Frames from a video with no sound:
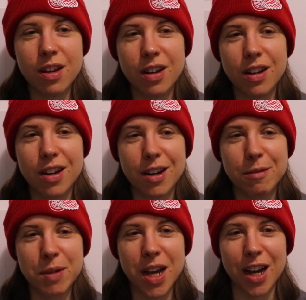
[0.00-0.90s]

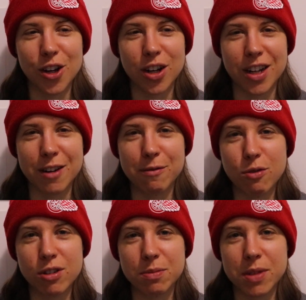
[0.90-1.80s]
yeah, God kind of
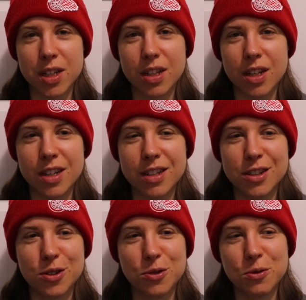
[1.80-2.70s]
forced me
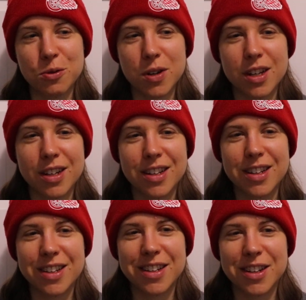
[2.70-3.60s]
into
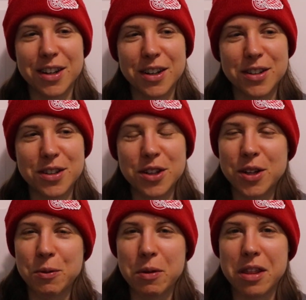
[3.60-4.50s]

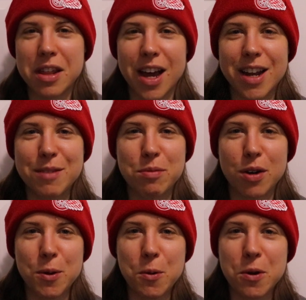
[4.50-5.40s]
dealing with that
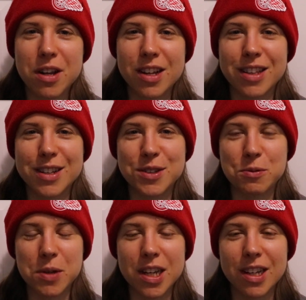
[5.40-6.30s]
priority this
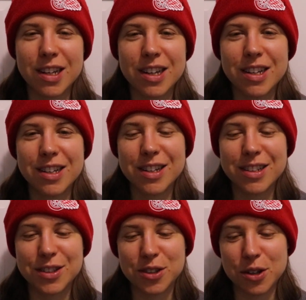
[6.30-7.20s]
week.
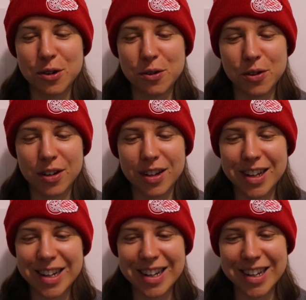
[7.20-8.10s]
So,
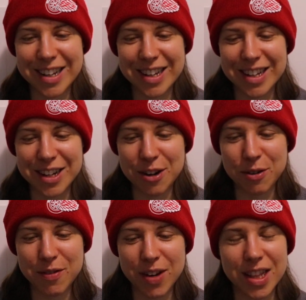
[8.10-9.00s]

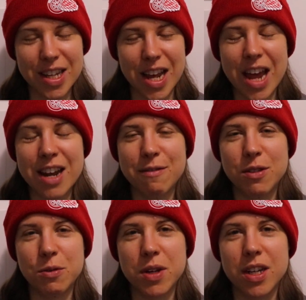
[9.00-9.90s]
even at the end of
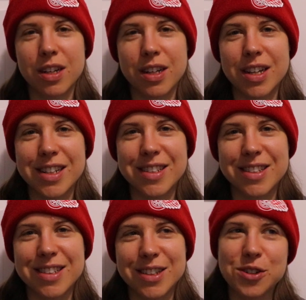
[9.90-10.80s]
the week, it's
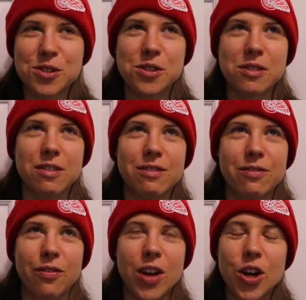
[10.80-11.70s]
still
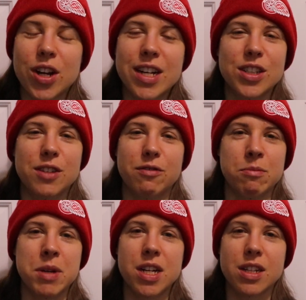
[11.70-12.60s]
very easy for
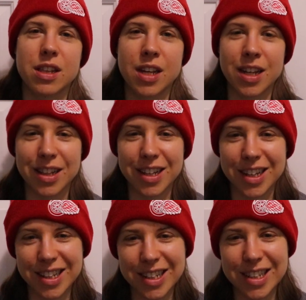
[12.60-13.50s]
me to think
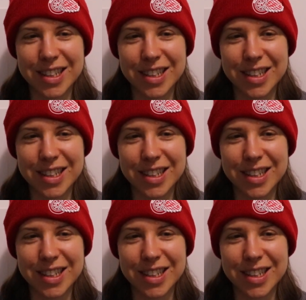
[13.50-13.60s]
like,